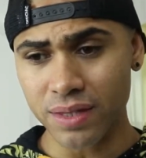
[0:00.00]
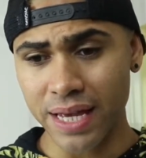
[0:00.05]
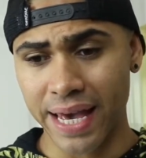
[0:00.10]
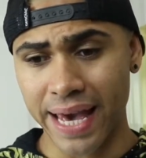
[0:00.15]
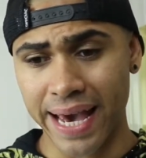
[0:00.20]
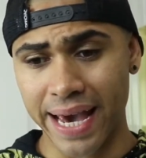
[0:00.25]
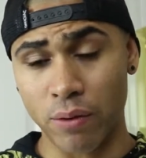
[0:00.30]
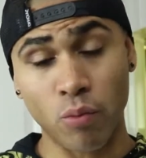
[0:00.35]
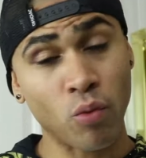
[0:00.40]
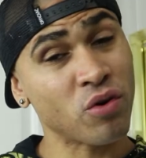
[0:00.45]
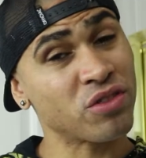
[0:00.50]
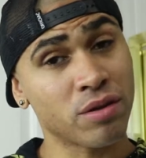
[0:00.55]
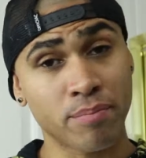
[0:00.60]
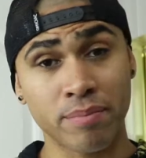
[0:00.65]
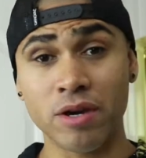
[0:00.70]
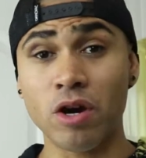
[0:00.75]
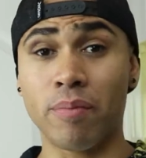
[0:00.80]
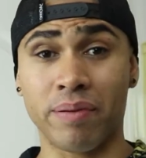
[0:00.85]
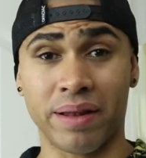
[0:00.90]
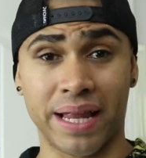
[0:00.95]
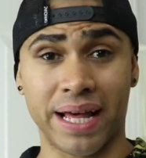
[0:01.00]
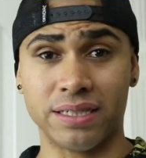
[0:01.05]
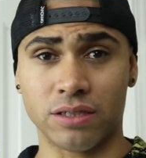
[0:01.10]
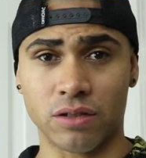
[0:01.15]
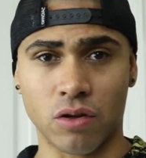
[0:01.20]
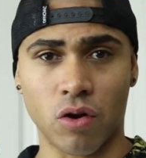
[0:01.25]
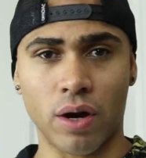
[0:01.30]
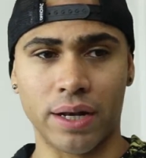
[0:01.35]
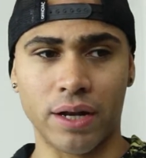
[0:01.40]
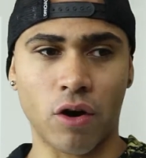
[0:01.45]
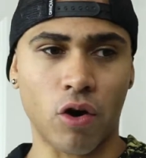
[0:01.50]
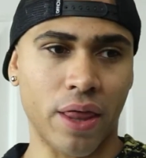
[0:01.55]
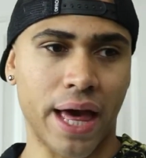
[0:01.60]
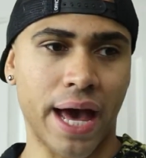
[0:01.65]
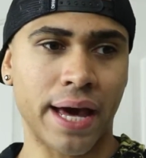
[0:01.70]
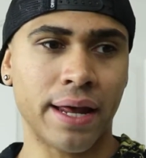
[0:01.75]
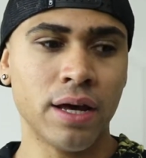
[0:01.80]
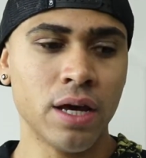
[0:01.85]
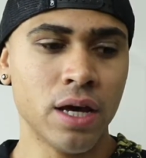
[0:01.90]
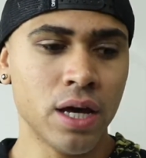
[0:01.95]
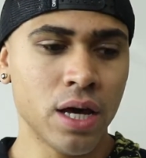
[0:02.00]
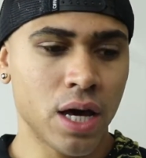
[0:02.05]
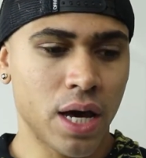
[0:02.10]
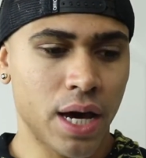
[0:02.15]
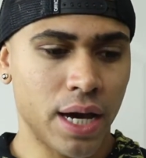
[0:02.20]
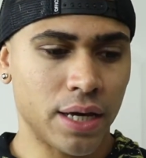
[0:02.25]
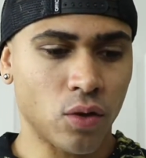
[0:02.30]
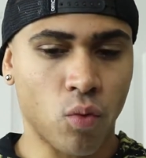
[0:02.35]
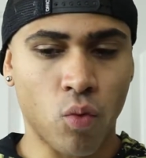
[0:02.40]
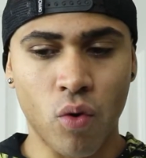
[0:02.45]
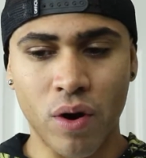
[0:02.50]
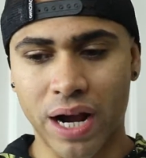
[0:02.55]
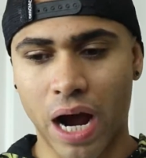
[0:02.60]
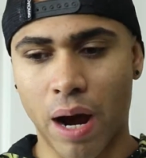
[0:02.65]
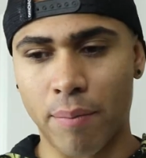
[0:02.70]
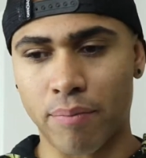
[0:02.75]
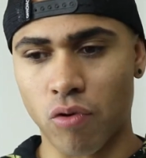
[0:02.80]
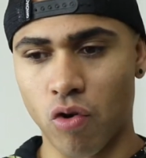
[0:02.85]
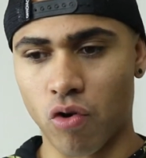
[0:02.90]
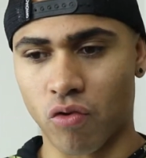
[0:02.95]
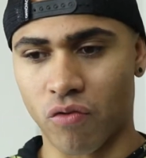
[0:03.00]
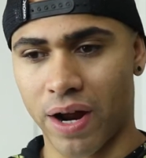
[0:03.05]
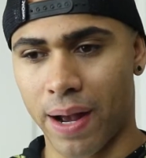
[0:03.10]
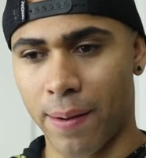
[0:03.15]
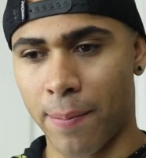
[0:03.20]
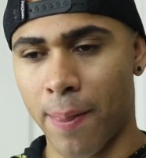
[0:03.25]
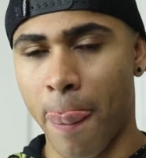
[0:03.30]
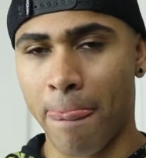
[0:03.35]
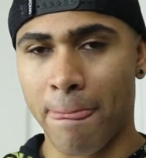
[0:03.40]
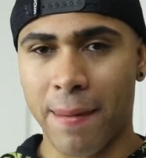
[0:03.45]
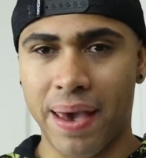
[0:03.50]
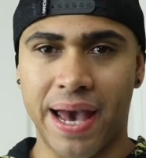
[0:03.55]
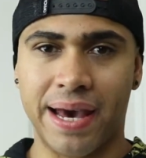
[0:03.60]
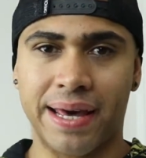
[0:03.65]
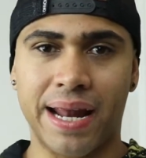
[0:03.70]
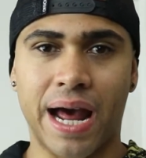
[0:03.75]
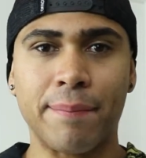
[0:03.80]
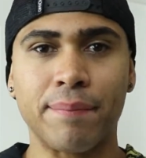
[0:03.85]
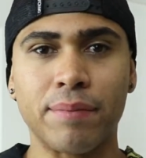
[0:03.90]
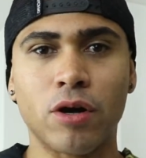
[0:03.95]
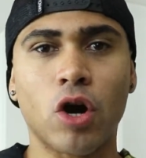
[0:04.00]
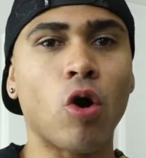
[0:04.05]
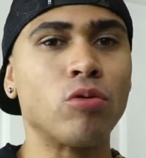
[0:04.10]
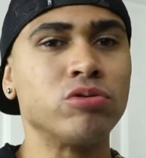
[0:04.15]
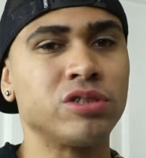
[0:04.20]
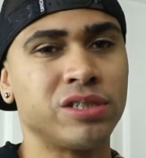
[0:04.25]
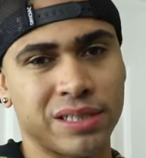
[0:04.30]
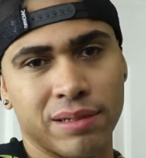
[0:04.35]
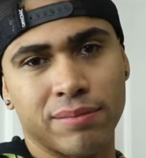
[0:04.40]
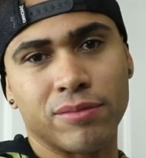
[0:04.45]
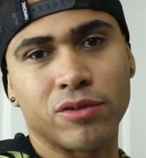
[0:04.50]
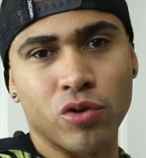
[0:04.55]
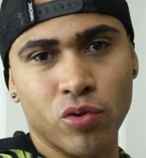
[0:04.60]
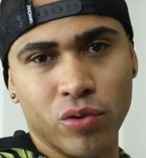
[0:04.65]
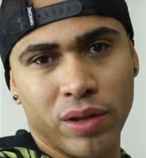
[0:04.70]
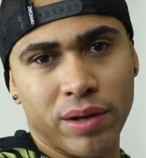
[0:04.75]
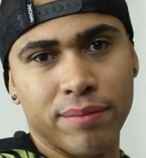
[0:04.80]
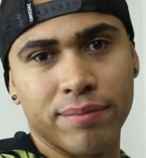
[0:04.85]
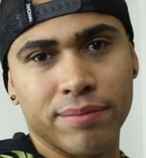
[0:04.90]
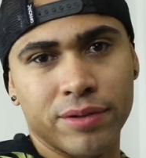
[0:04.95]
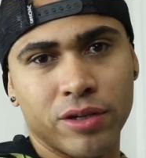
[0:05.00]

and with the meal plans and all that, and the workout program, and I'm coaching them through them.